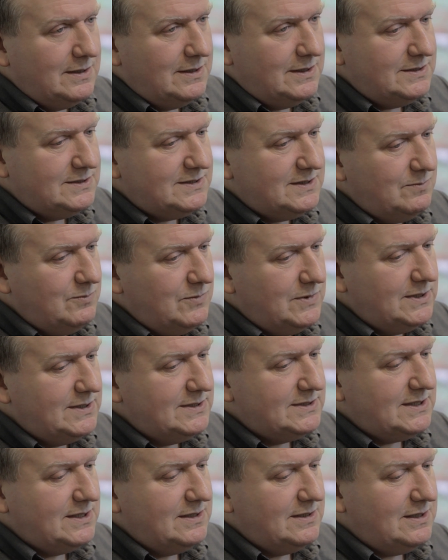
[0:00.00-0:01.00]
In some
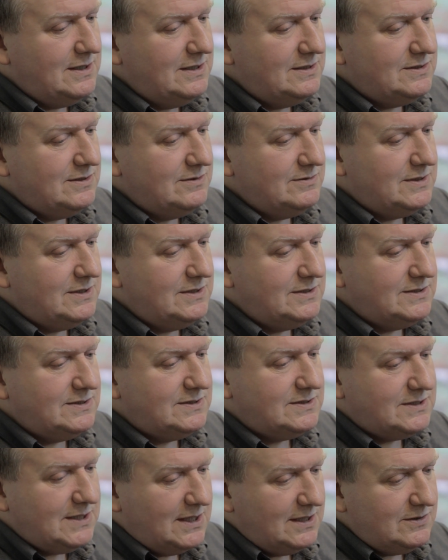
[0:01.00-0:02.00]
ways, I don't
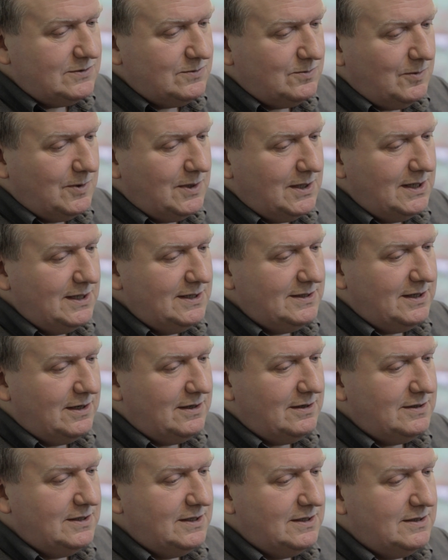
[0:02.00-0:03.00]
understand why
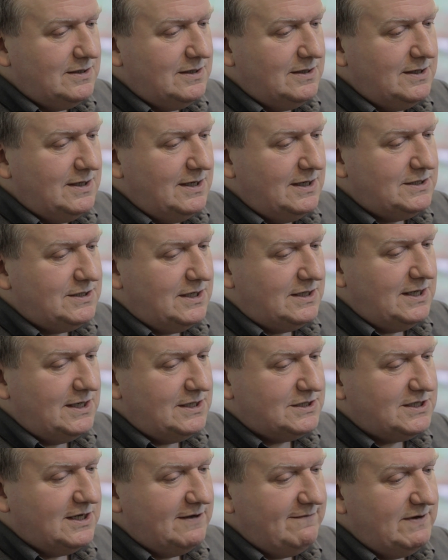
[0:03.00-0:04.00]
an
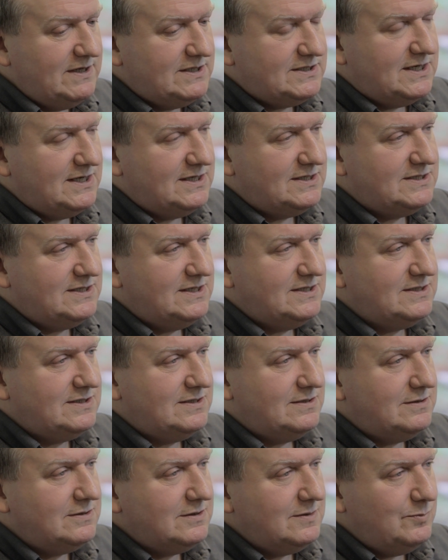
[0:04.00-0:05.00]
HIV test
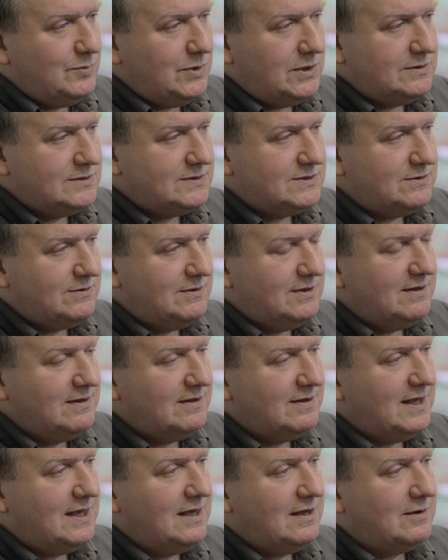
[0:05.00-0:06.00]
isn't a compulsory
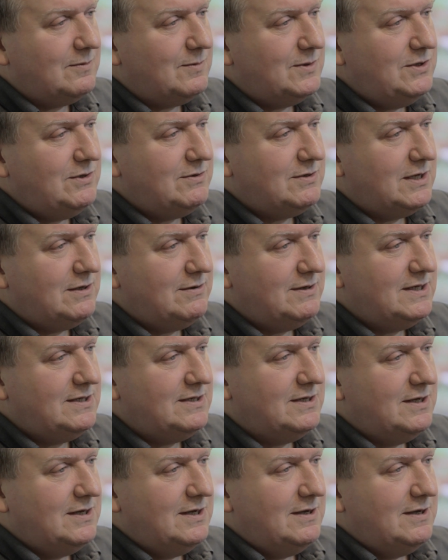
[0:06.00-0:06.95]
thing when you go in